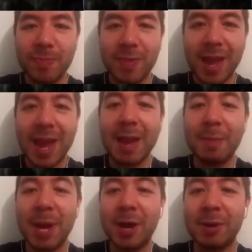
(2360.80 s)
Am I
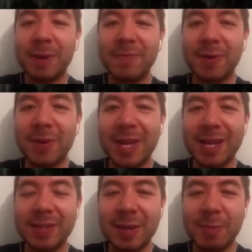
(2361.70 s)
on my phone? Yes,
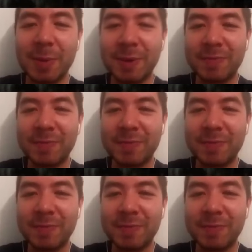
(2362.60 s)
I am on my phone.